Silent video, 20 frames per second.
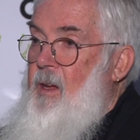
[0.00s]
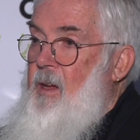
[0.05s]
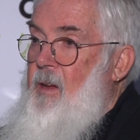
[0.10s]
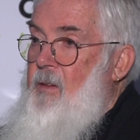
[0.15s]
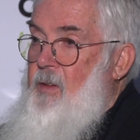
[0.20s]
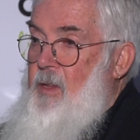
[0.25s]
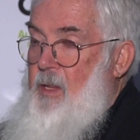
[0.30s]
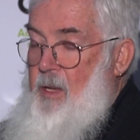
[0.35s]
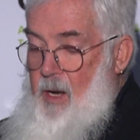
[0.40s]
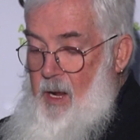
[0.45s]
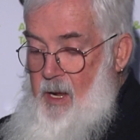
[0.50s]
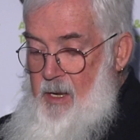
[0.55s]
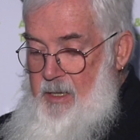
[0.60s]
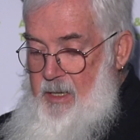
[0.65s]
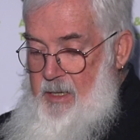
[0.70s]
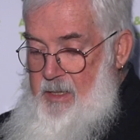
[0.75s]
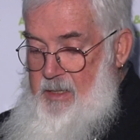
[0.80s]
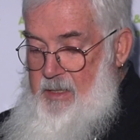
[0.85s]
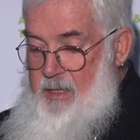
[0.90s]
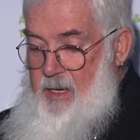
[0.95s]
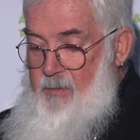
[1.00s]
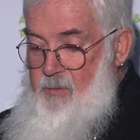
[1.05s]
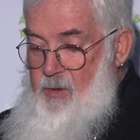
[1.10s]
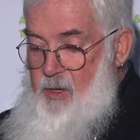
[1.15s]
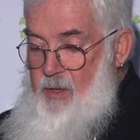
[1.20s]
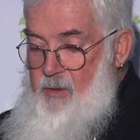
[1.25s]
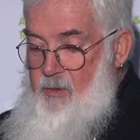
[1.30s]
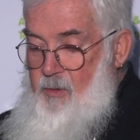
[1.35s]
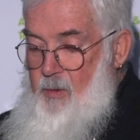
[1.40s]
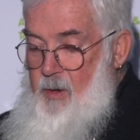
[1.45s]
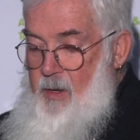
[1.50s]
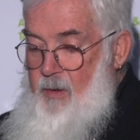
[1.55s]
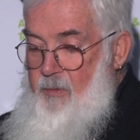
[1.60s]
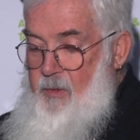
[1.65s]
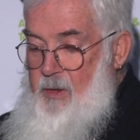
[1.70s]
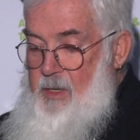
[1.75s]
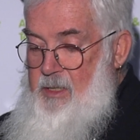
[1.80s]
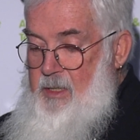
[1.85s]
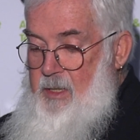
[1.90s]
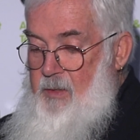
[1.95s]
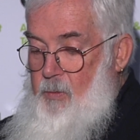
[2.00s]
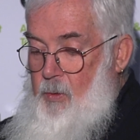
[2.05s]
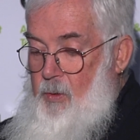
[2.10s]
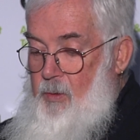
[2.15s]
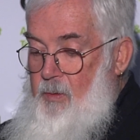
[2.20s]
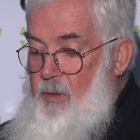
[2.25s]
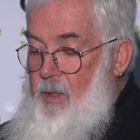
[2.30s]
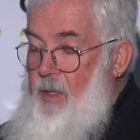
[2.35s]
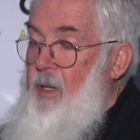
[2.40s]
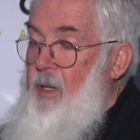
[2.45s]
For the 1973 festival,